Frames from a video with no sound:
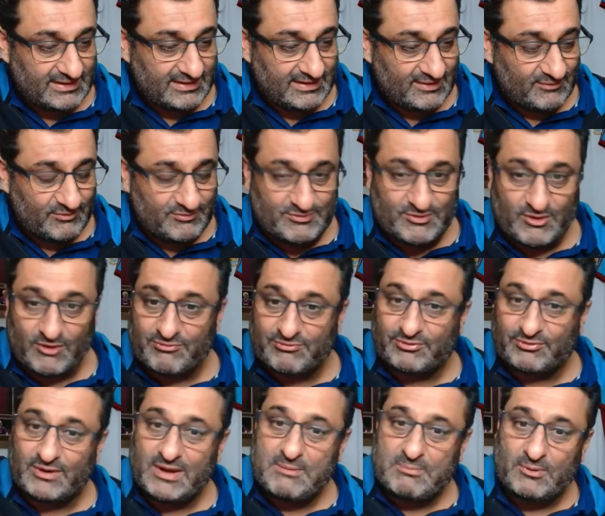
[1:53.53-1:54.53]
We've got
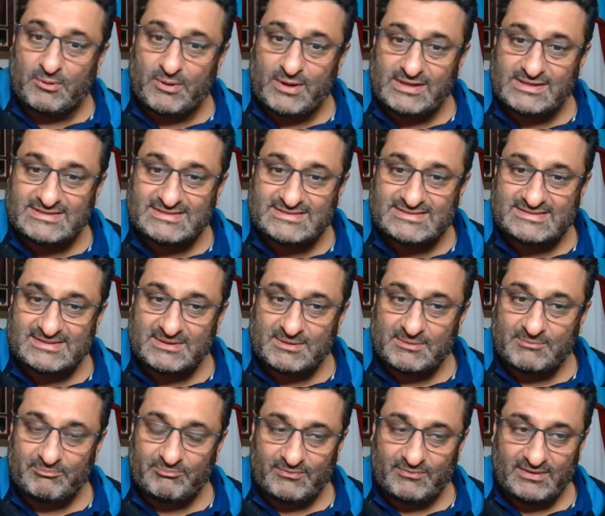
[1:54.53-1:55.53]
3 points.
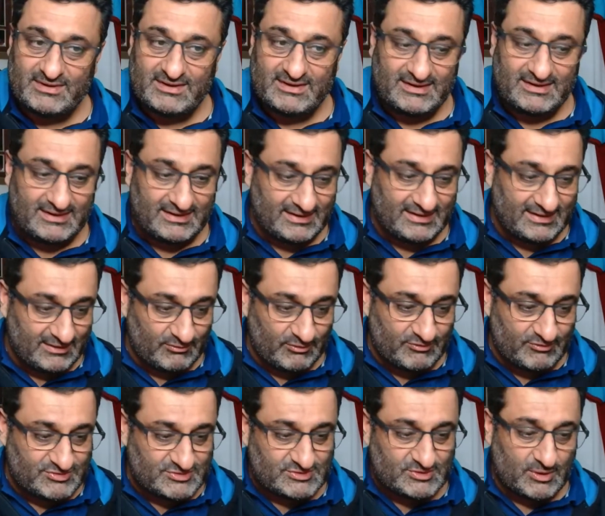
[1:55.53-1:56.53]

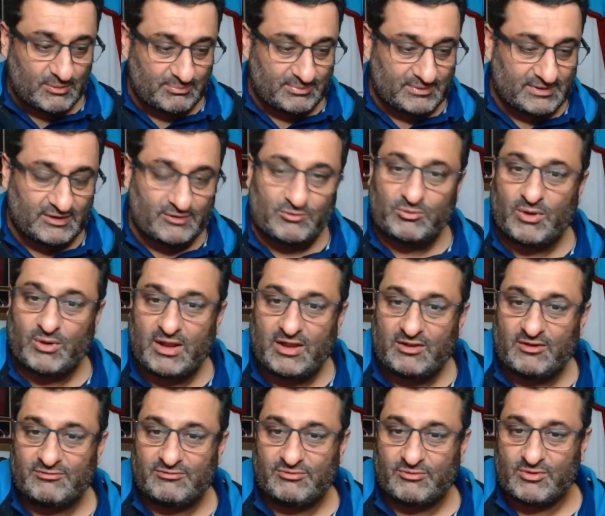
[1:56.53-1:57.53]
We've stopped the rut
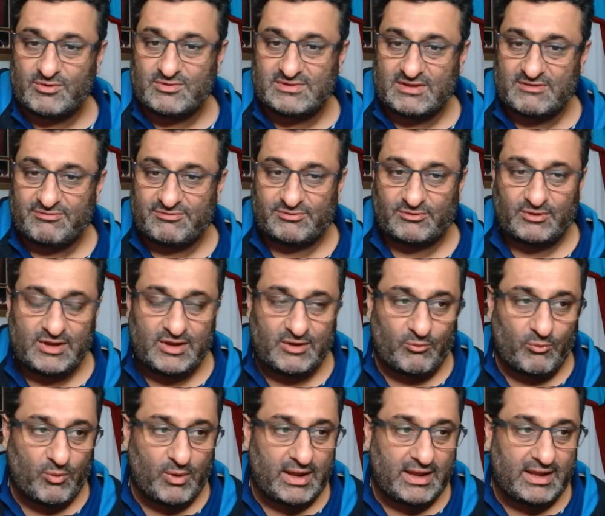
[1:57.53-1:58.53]
of, what was it, 3
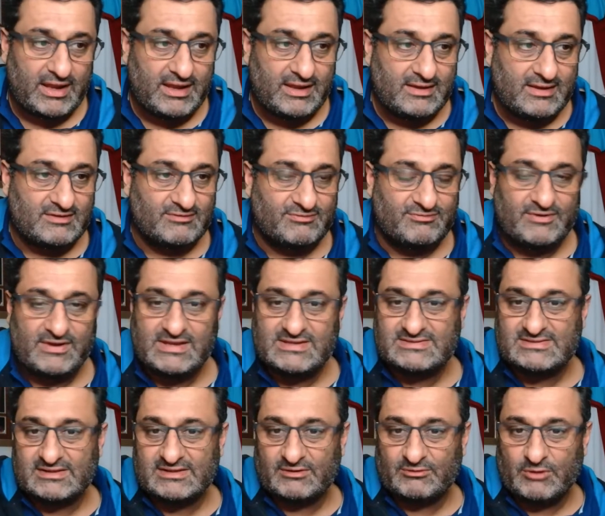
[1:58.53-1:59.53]
away
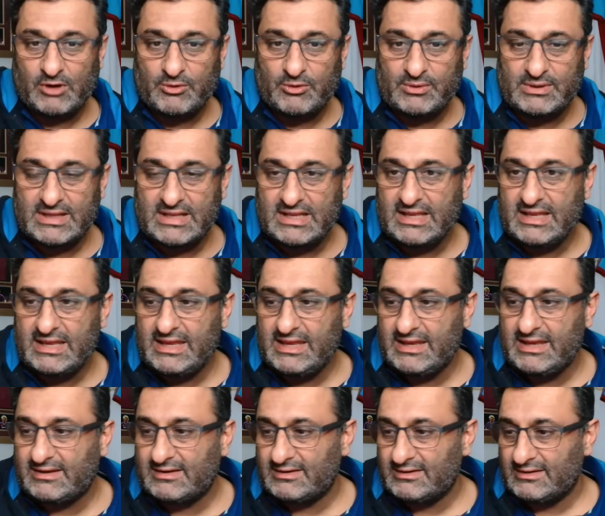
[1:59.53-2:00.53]
defeats in a row in the
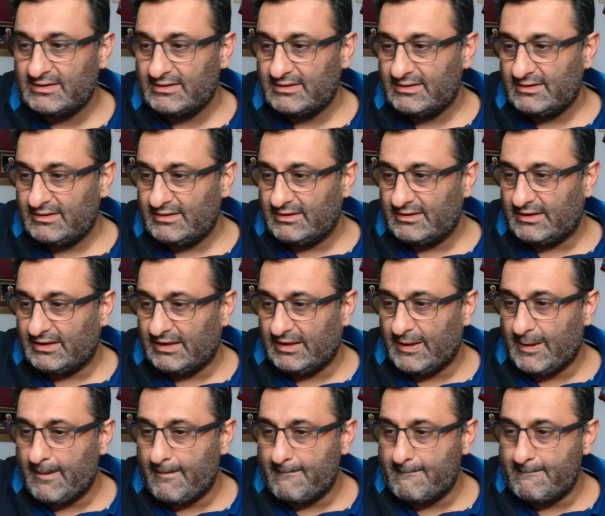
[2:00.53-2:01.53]
league. We're
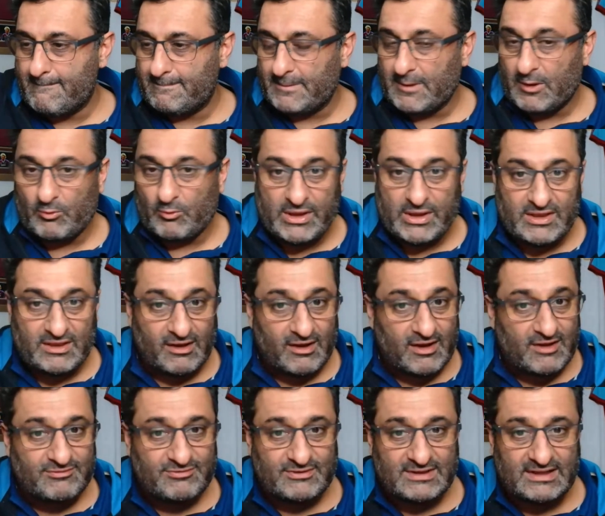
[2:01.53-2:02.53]

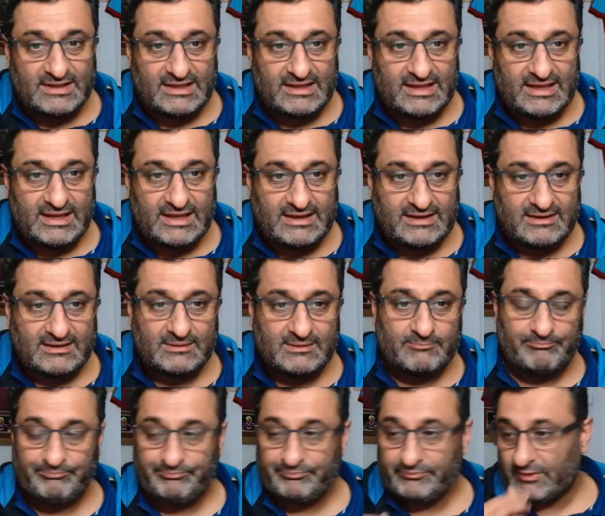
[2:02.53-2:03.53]
9th in the league.
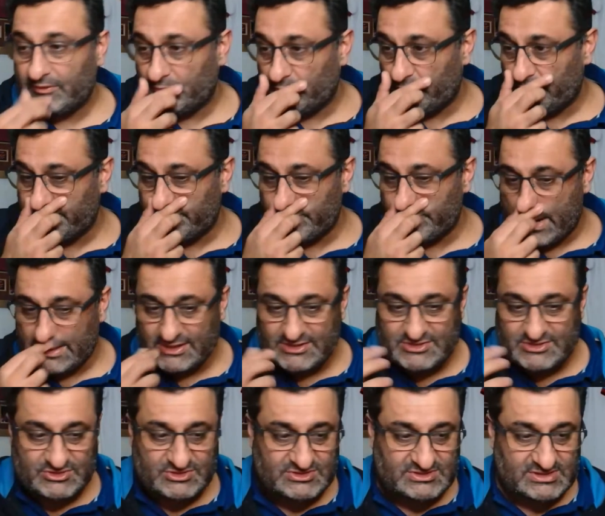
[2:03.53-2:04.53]
We've
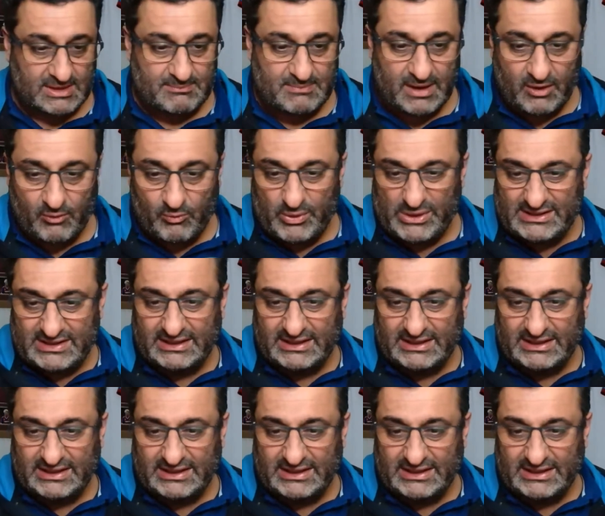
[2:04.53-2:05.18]
managed to somehow win the